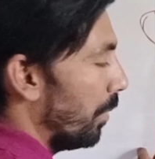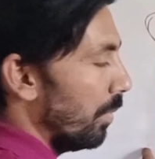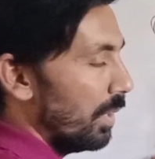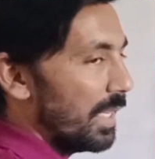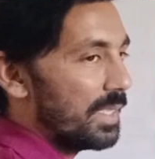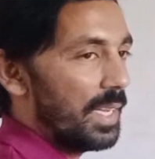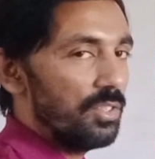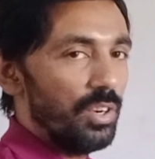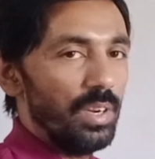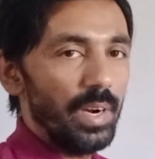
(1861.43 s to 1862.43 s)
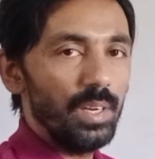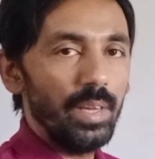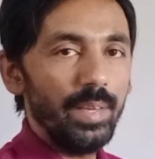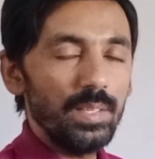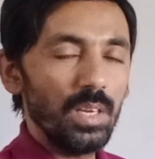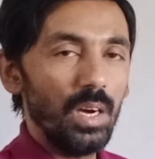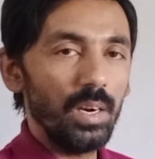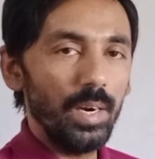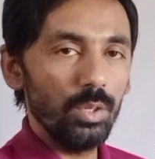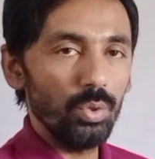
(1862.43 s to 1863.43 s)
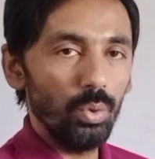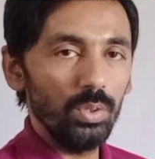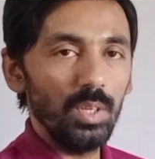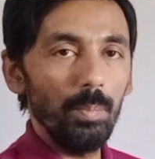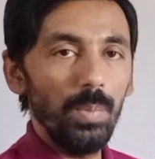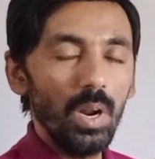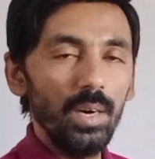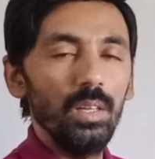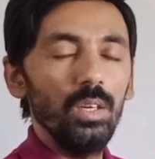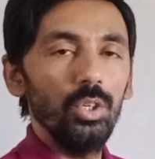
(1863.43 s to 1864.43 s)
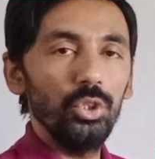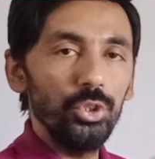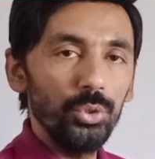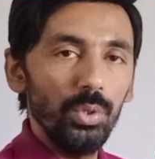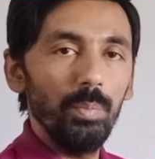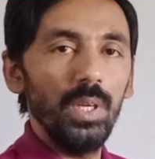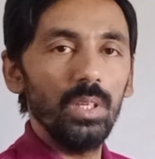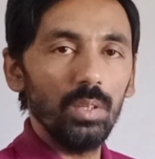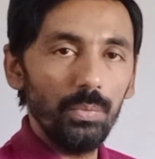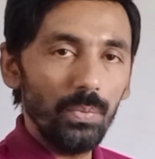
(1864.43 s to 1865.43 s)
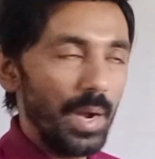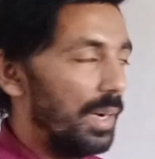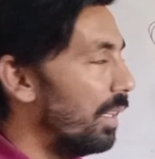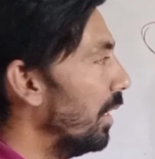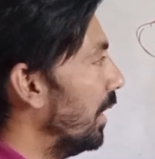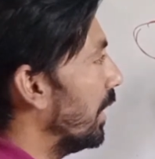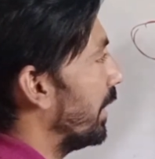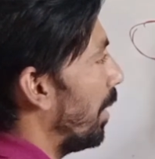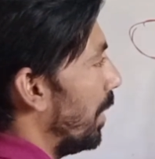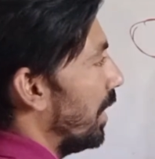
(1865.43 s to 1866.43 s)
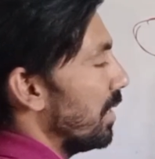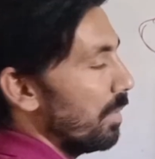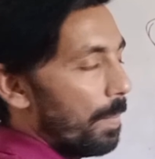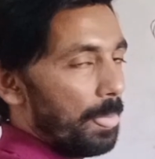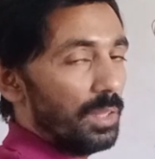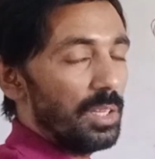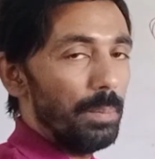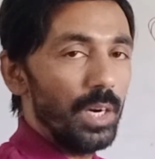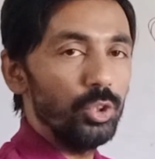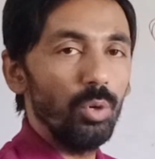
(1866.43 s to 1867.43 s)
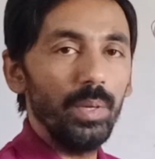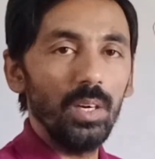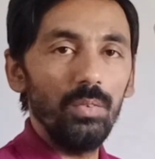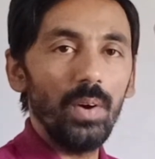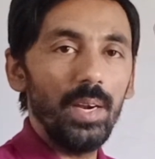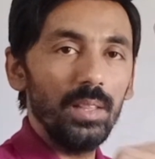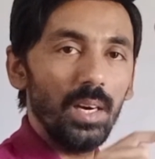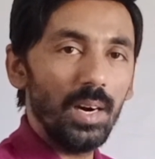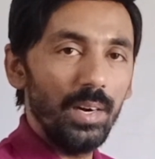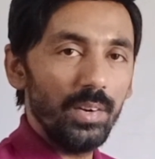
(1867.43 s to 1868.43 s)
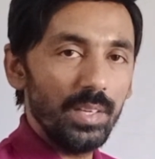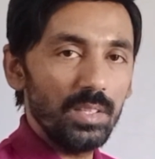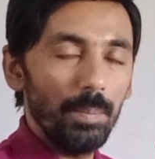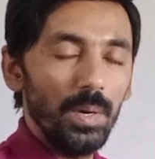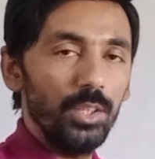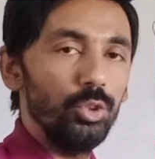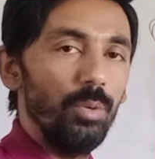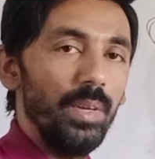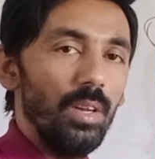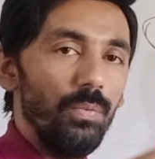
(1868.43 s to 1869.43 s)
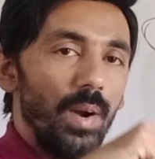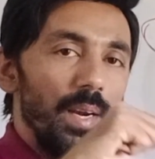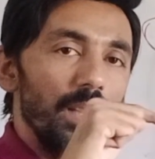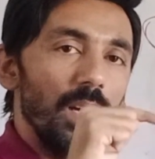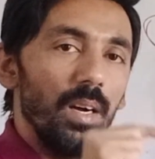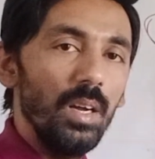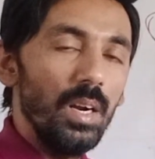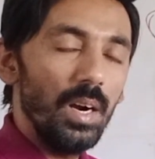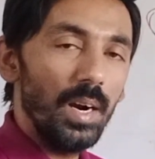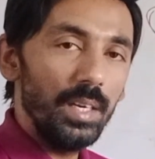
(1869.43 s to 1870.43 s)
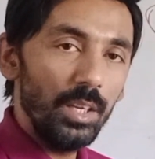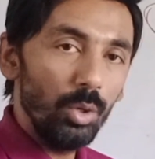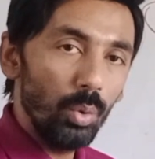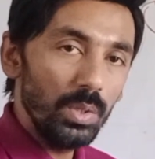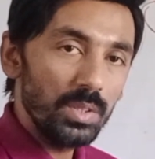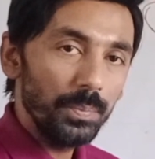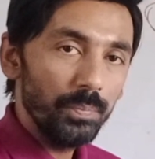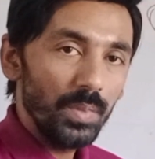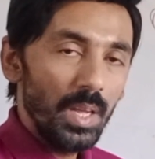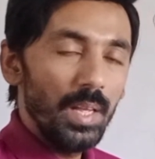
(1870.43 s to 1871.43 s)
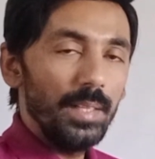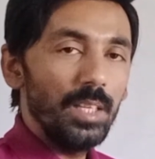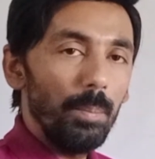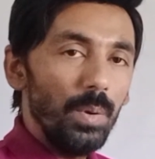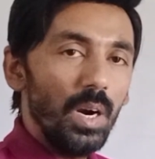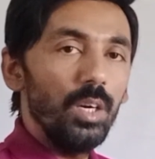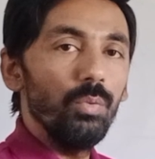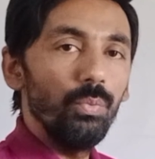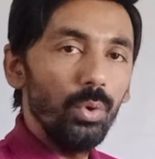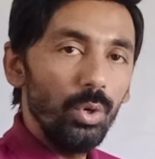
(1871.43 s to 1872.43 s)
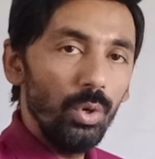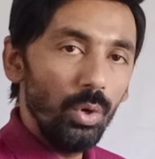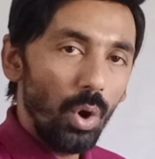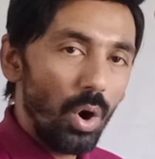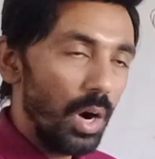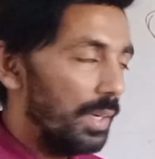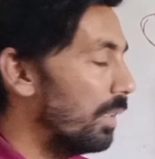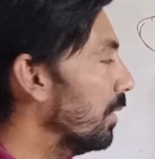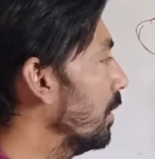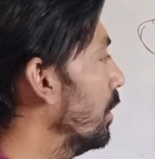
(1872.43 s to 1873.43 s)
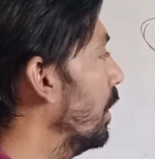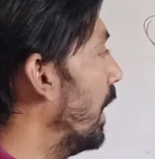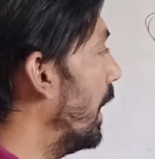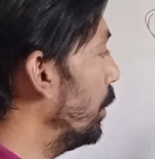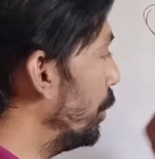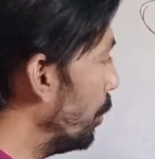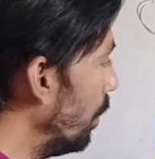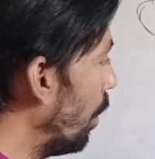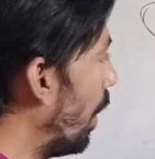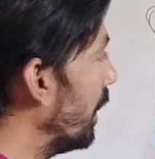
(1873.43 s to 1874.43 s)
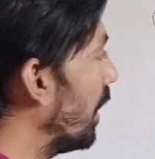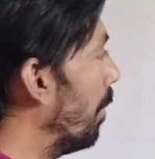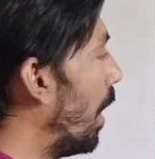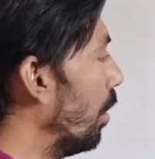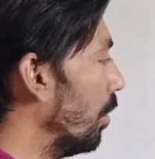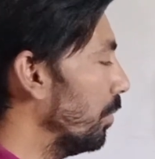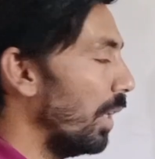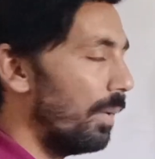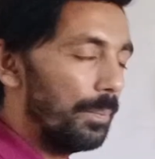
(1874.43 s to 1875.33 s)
The sensory retina is a red zone. The blood should be confined in the cappileries. The blood should be confined in the arteries. The blood should be confined in the arterioles. The blood would not and should not come out of the